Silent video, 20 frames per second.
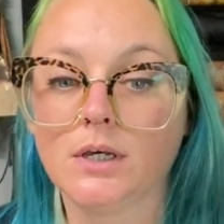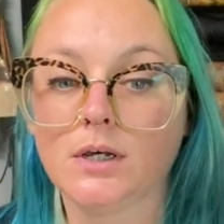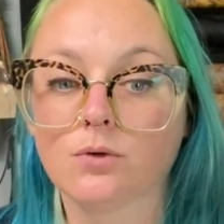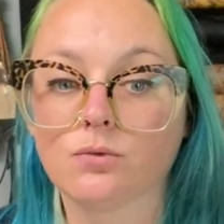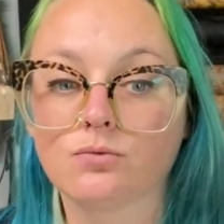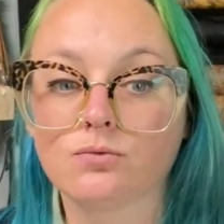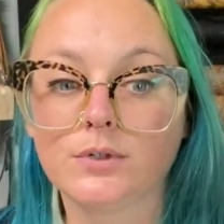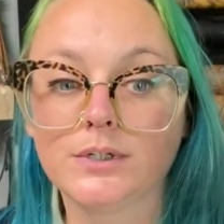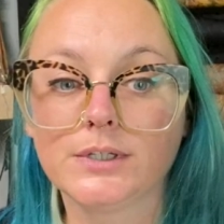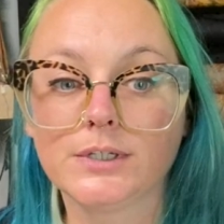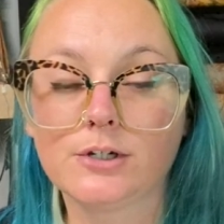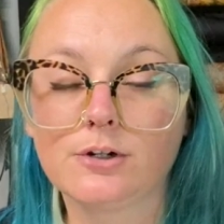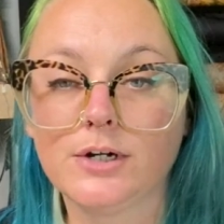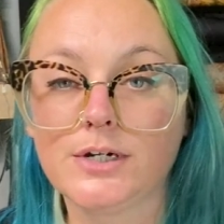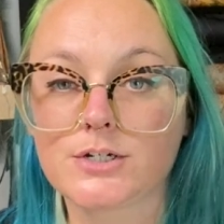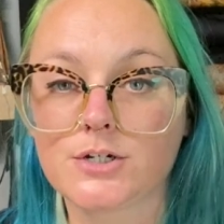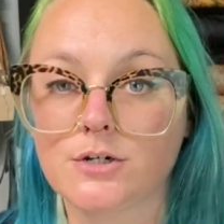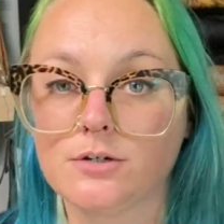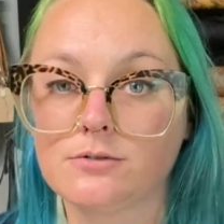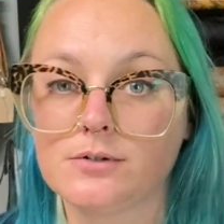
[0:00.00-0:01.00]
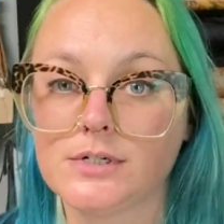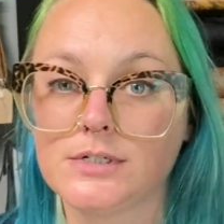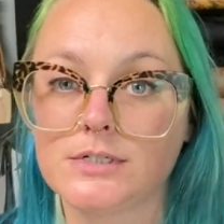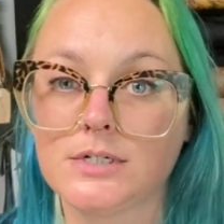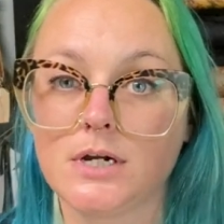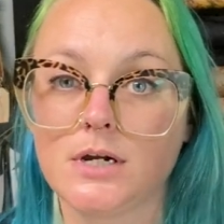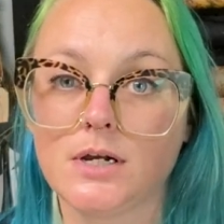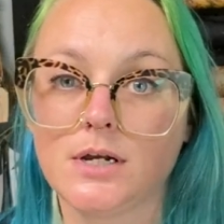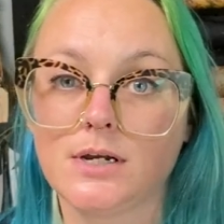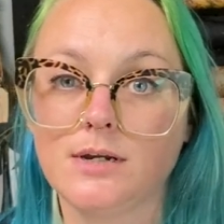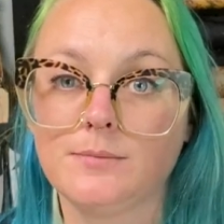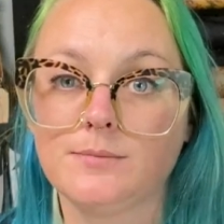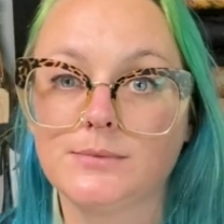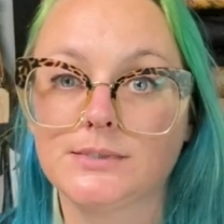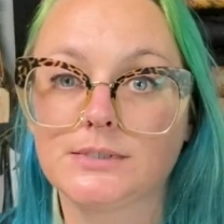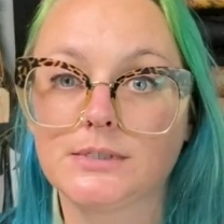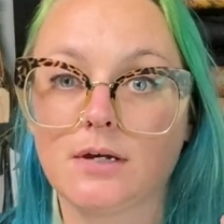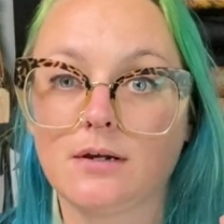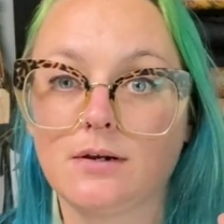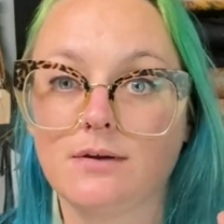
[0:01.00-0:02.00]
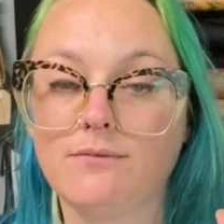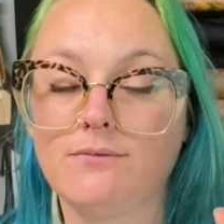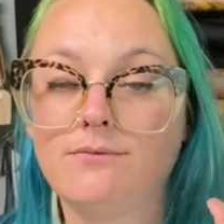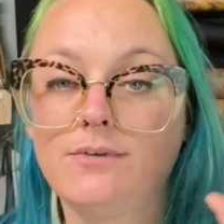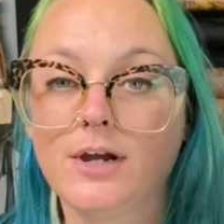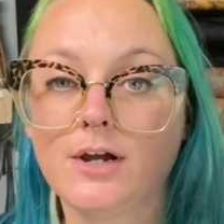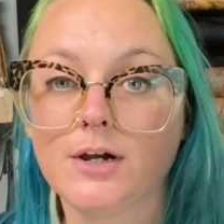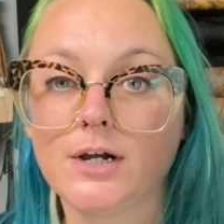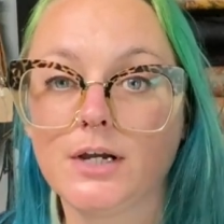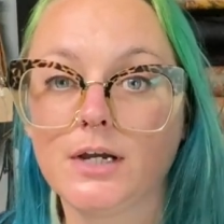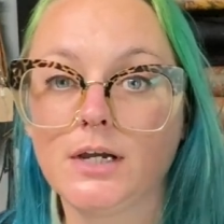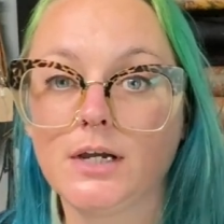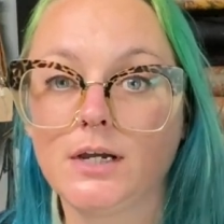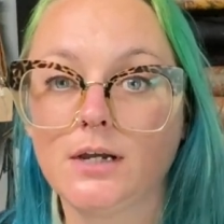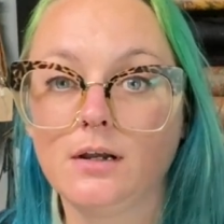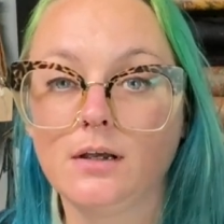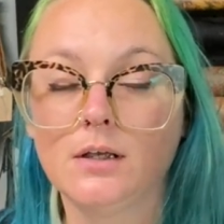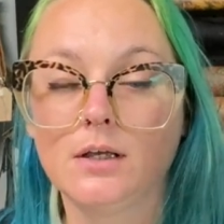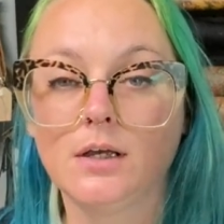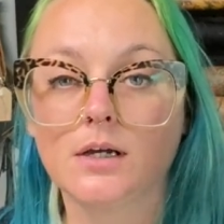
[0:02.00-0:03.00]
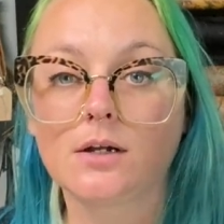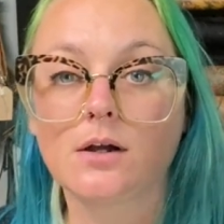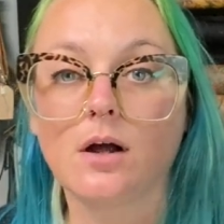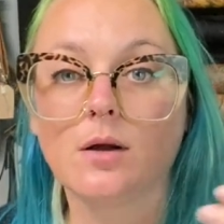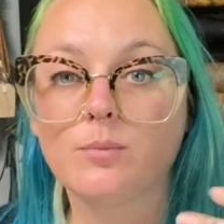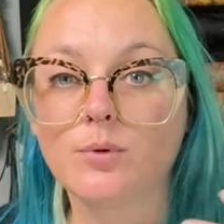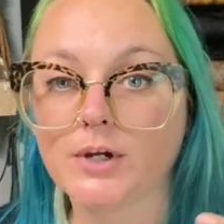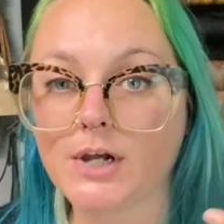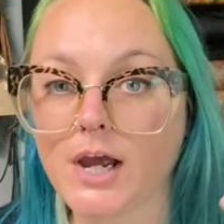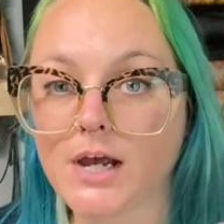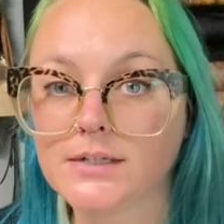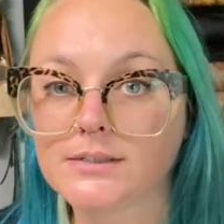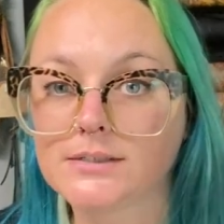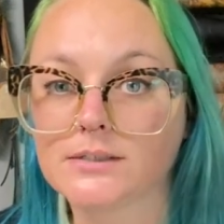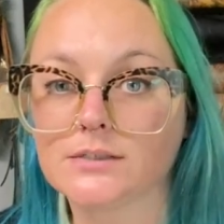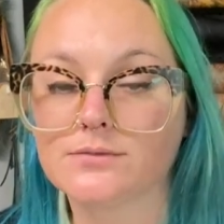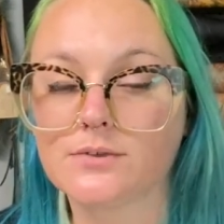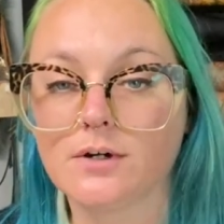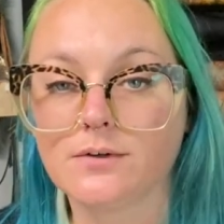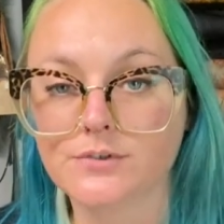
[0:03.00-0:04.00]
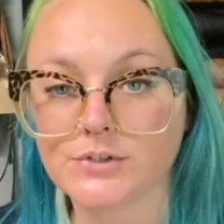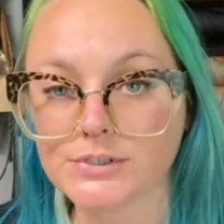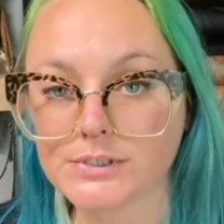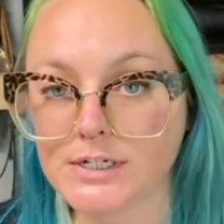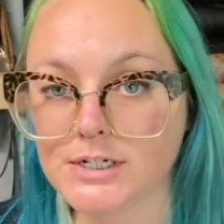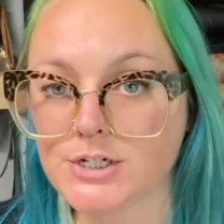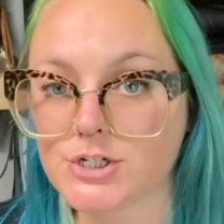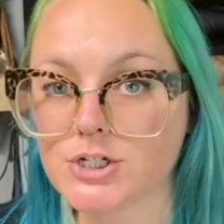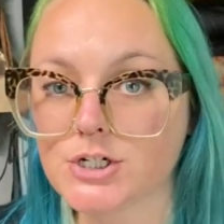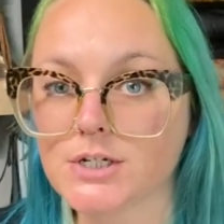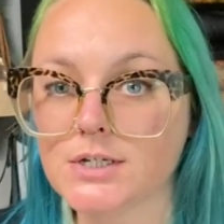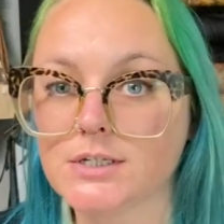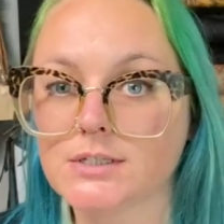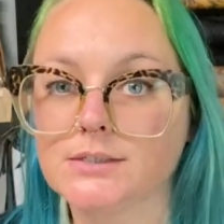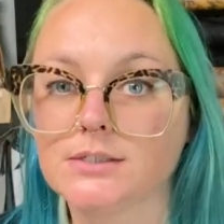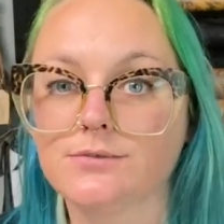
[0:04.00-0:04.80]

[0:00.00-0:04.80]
really great turnaround times, uh, very comprehensive conversations.